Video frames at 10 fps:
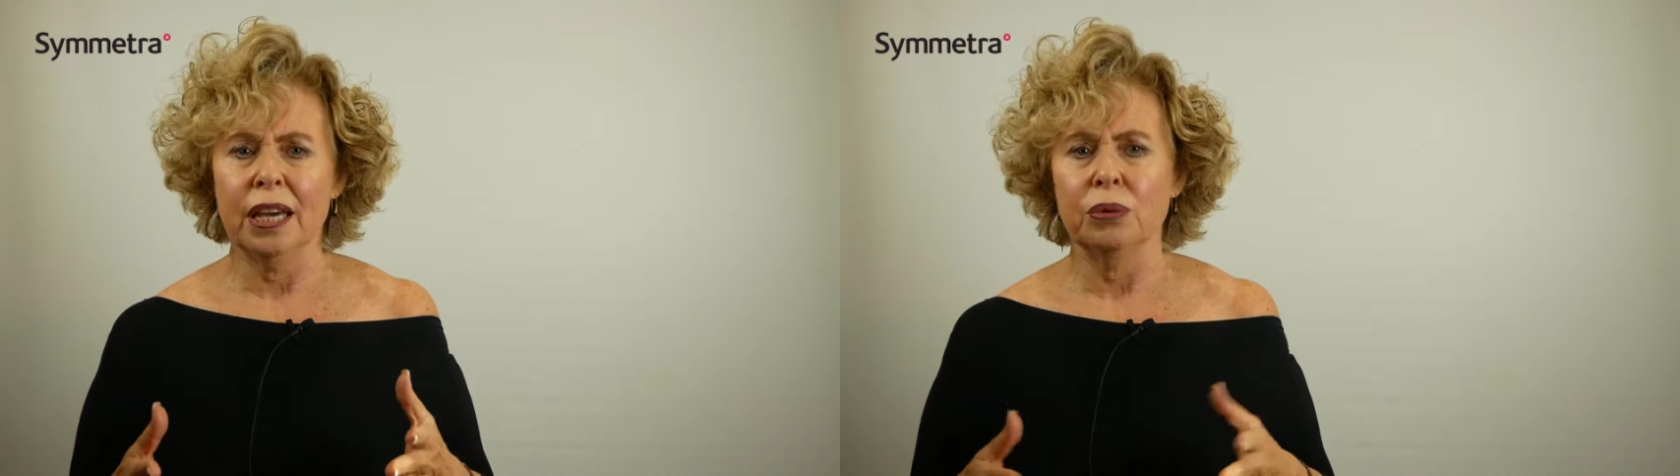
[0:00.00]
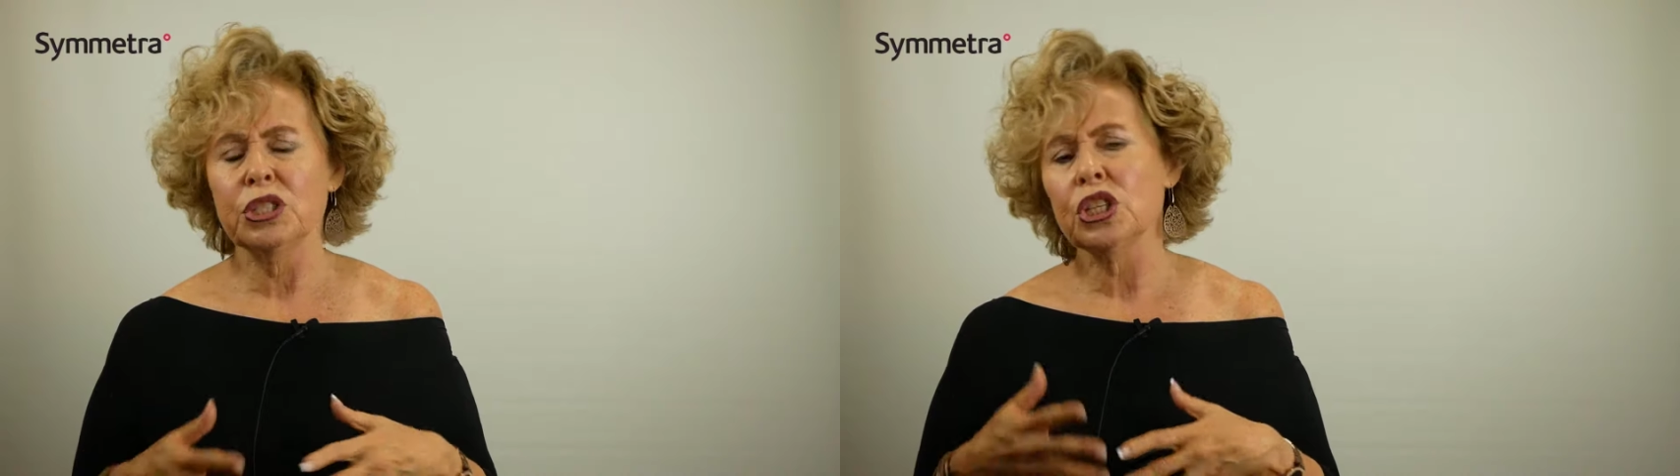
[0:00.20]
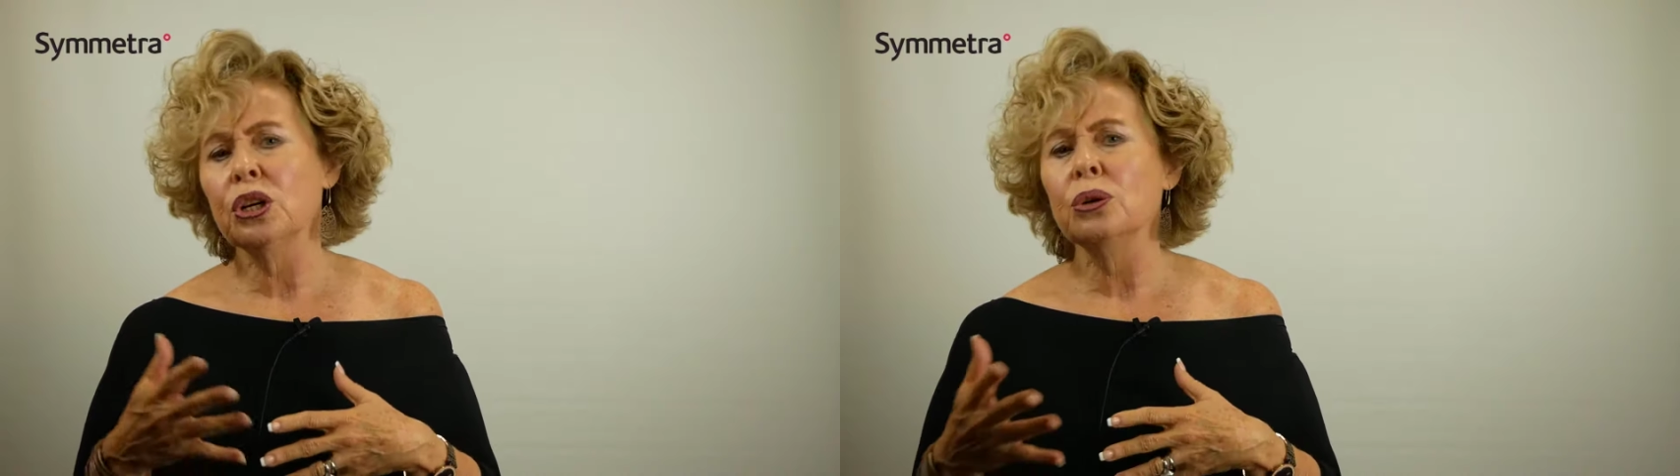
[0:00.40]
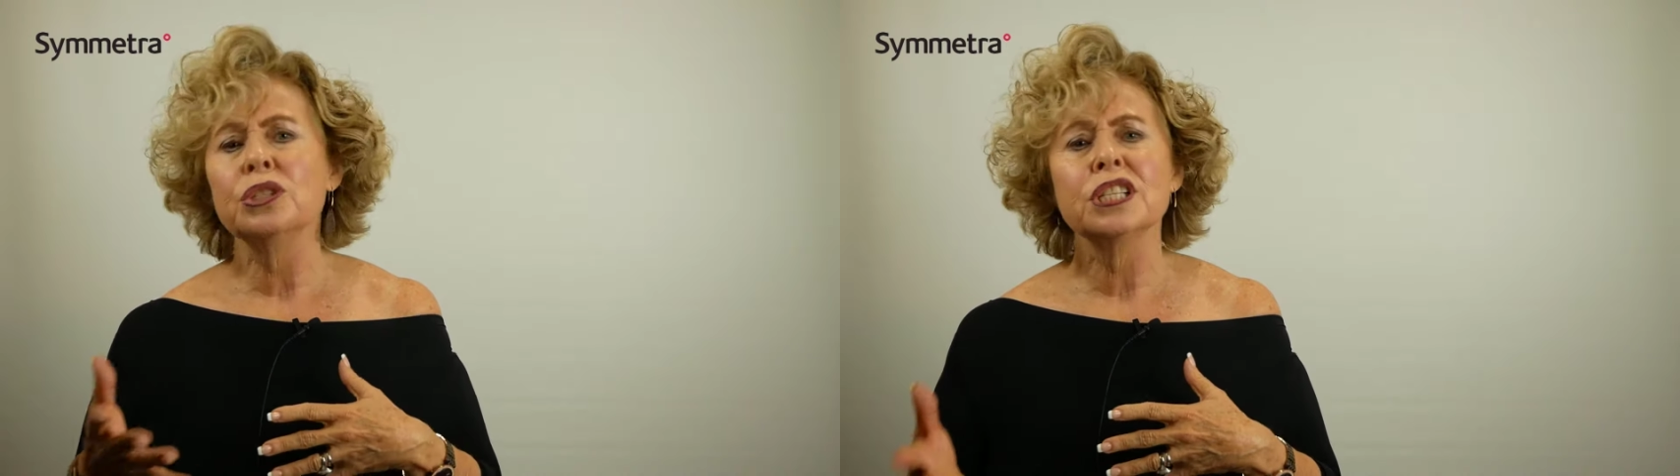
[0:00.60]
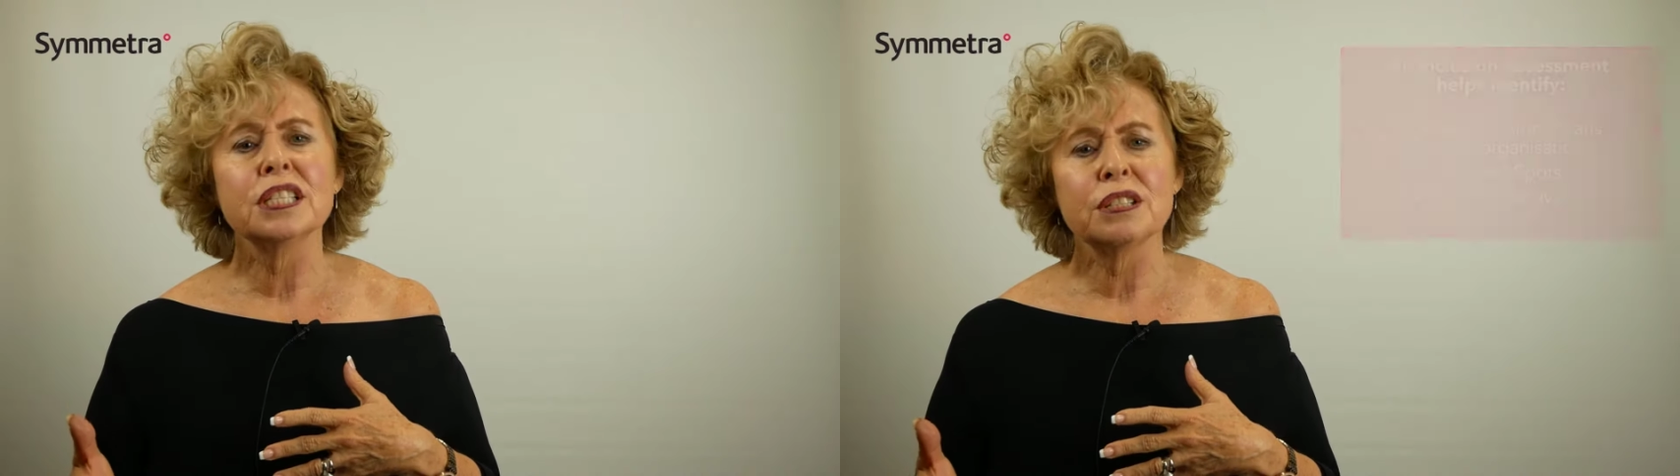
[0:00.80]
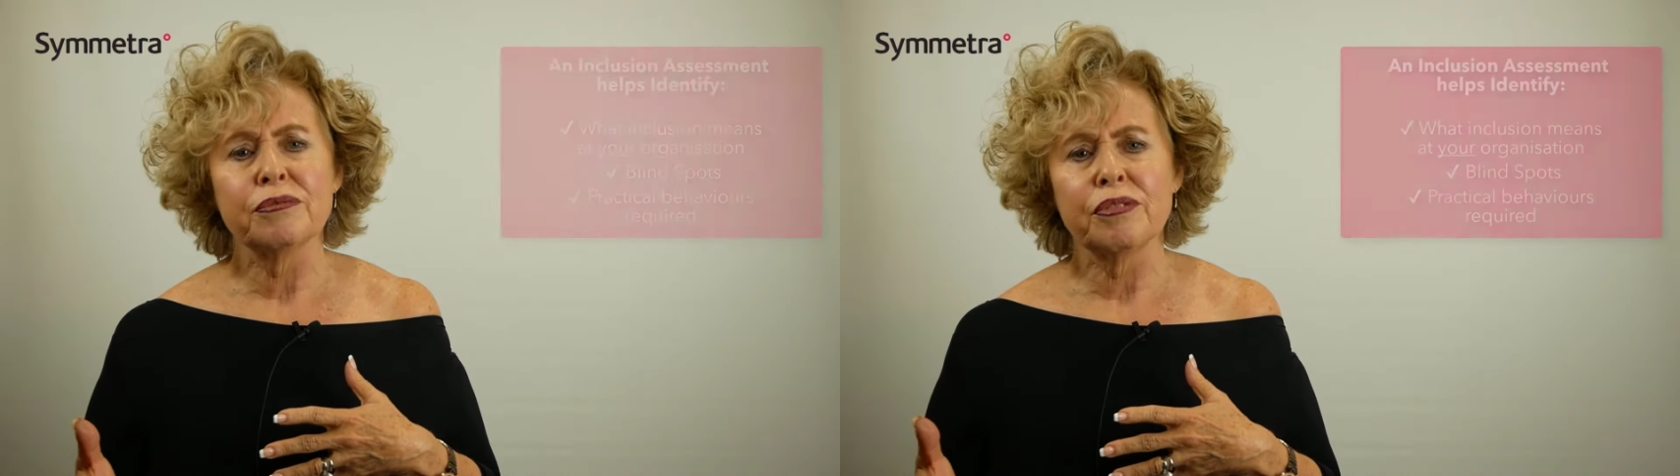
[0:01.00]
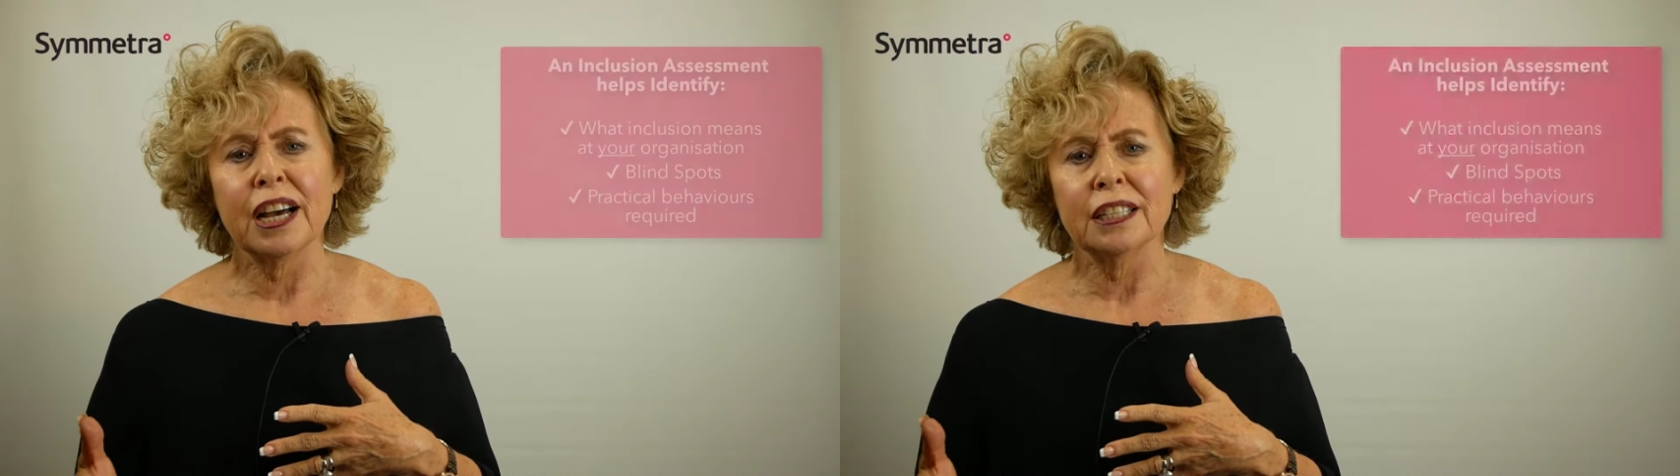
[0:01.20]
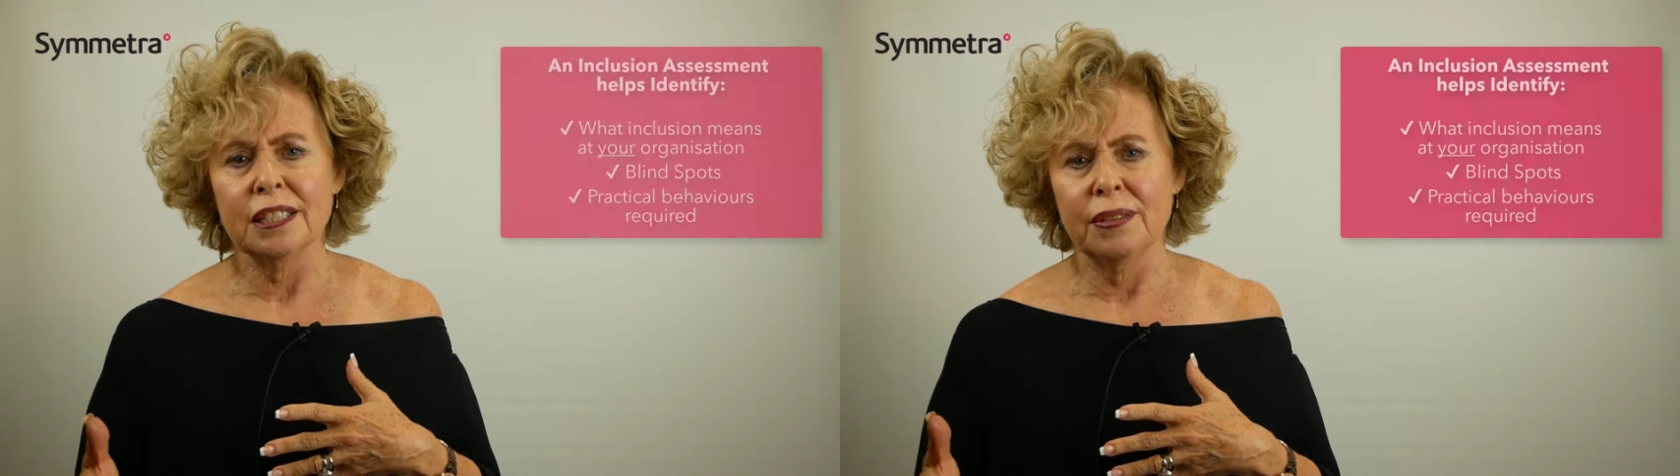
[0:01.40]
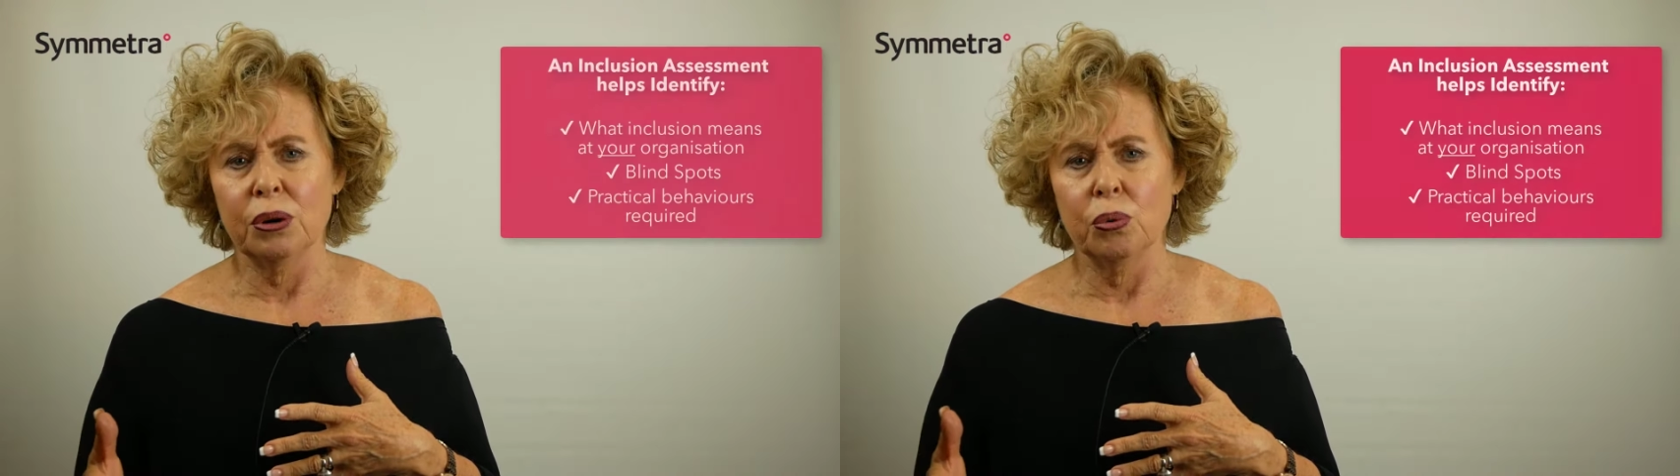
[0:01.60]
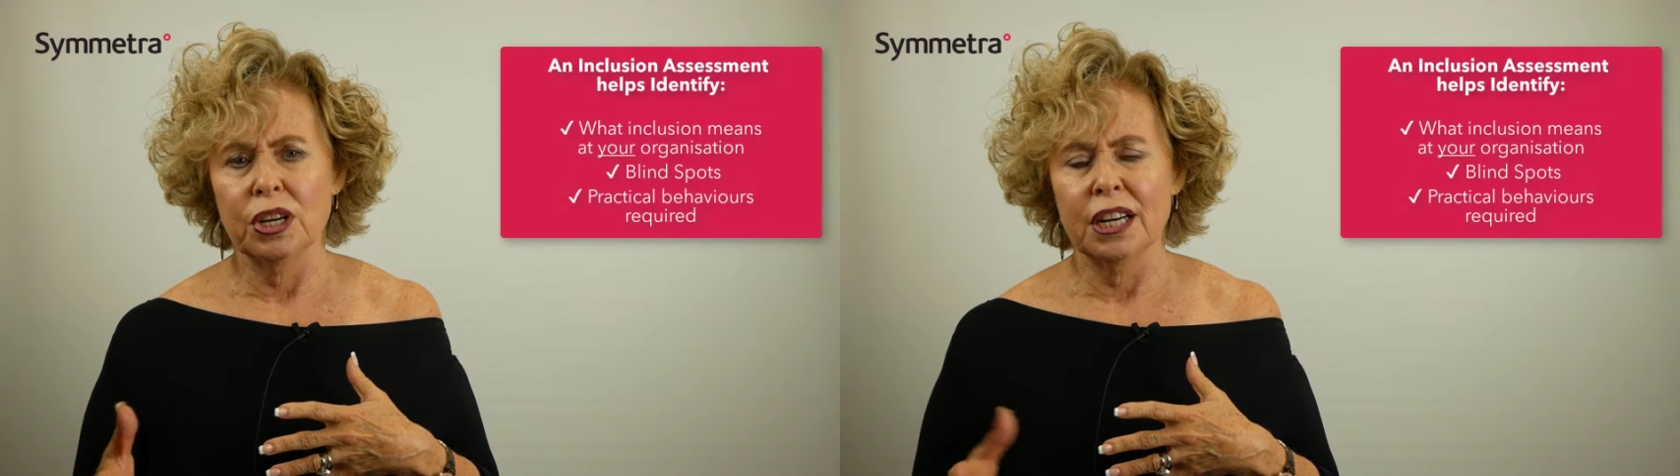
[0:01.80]
in which inclusion is defined in their
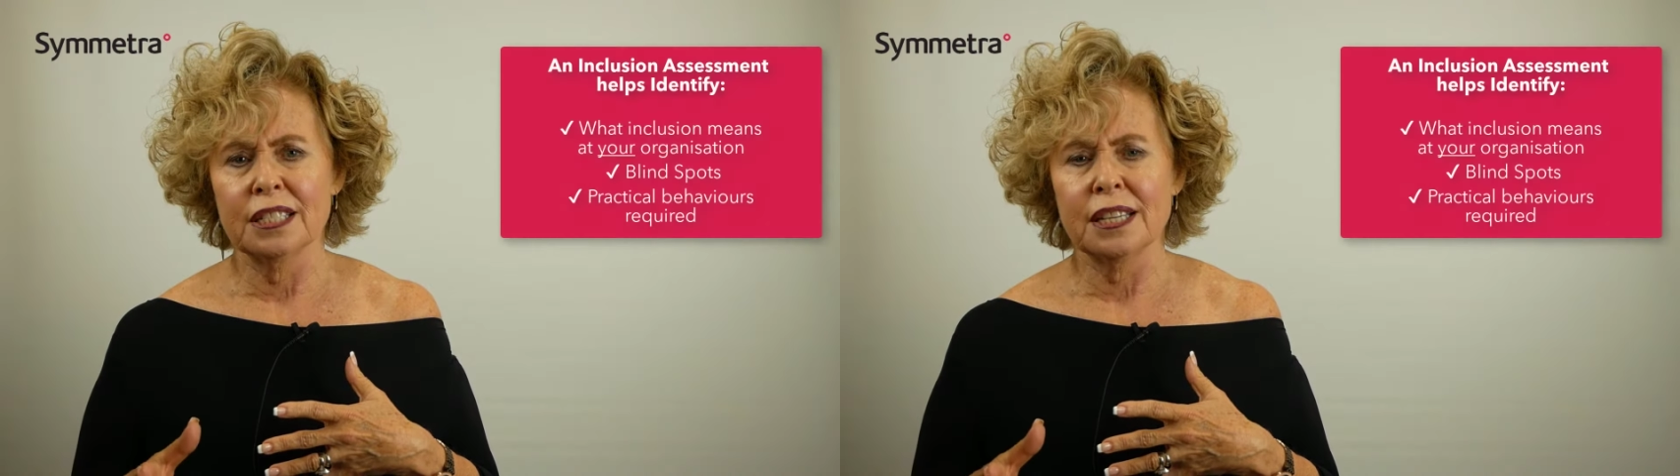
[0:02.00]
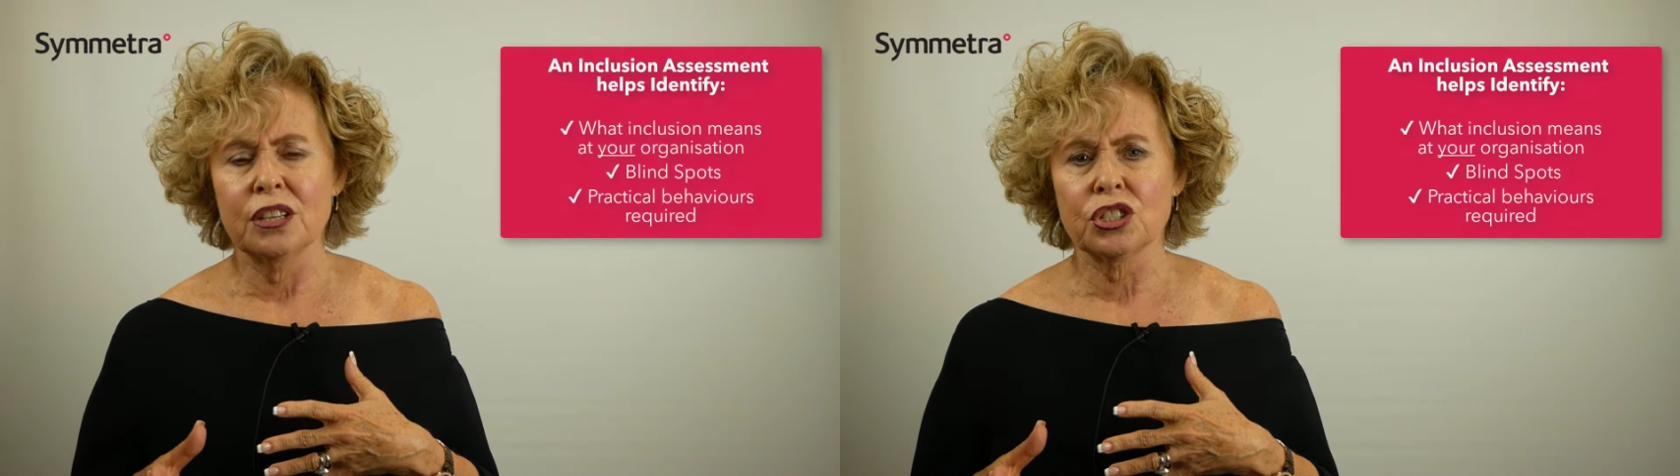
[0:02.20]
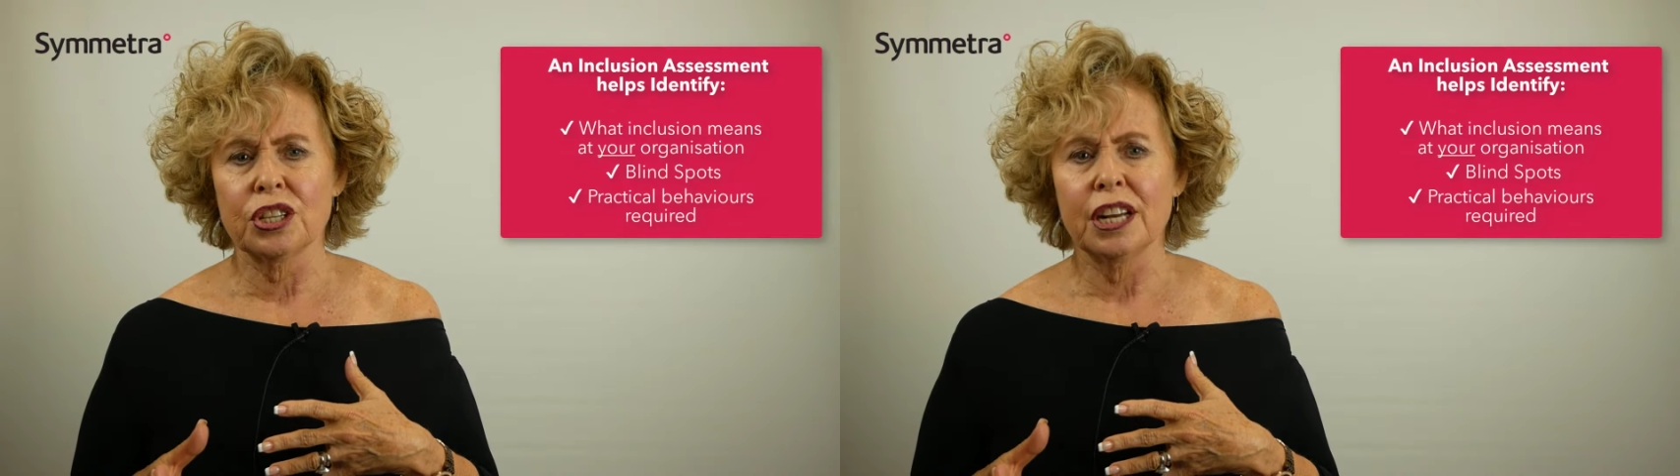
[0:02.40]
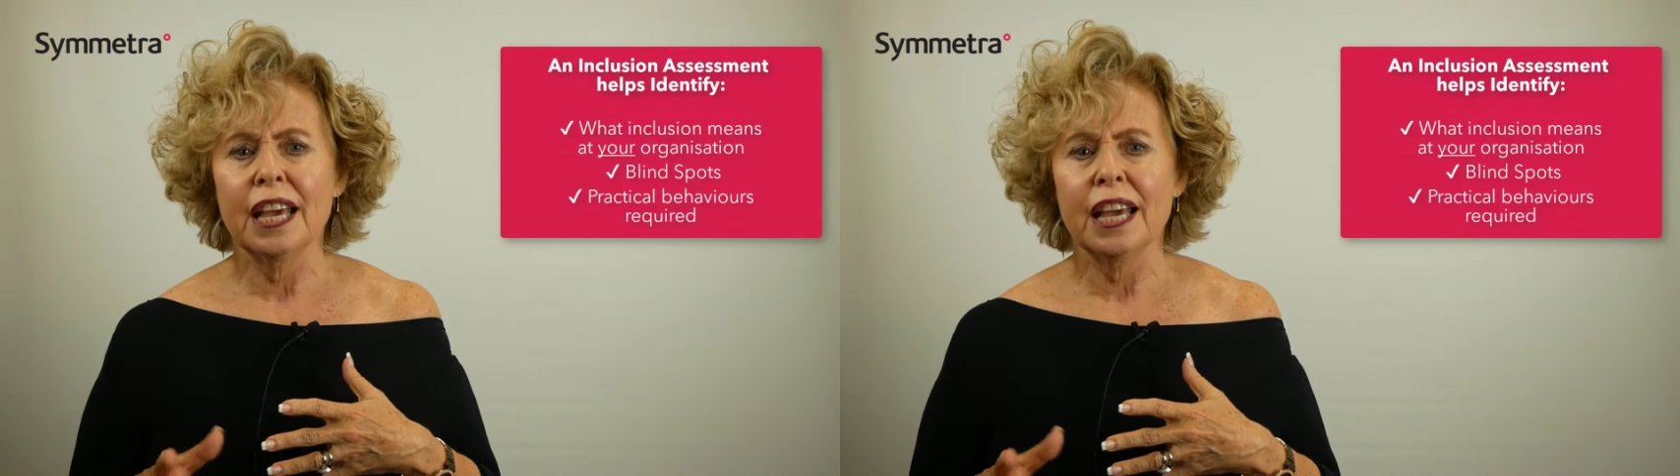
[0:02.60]
organization,